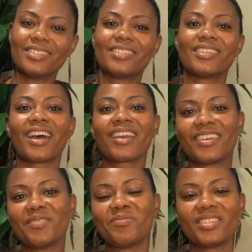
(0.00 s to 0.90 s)
Should I
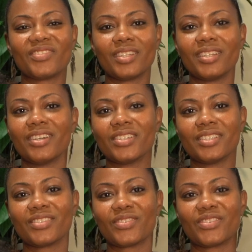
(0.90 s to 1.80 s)
keep this video
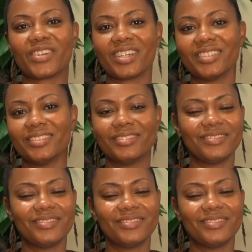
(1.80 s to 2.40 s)
just for fun?